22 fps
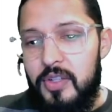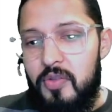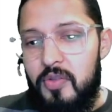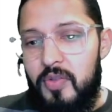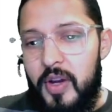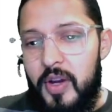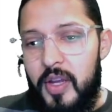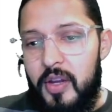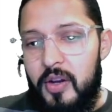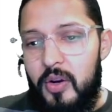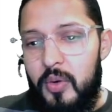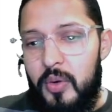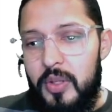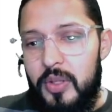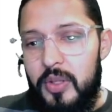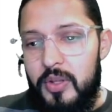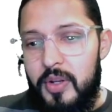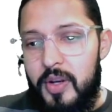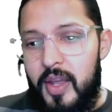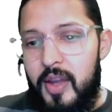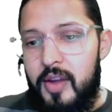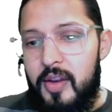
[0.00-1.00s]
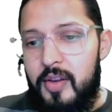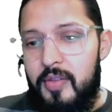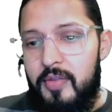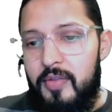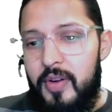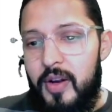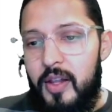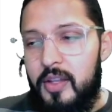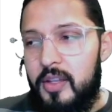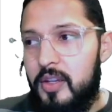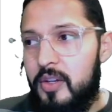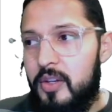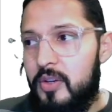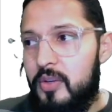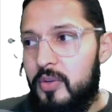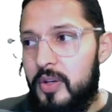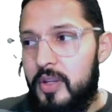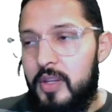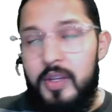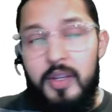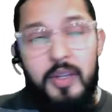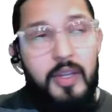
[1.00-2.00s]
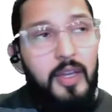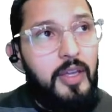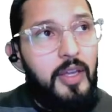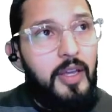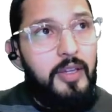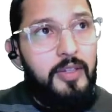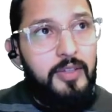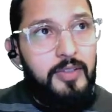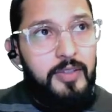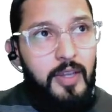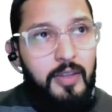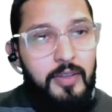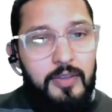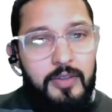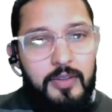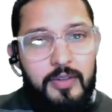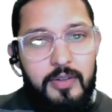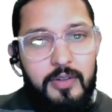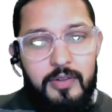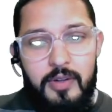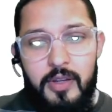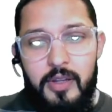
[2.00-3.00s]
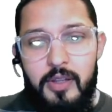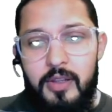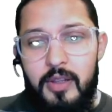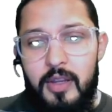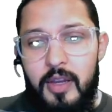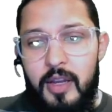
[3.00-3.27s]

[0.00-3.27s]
If I go in the negative value, it extends, right?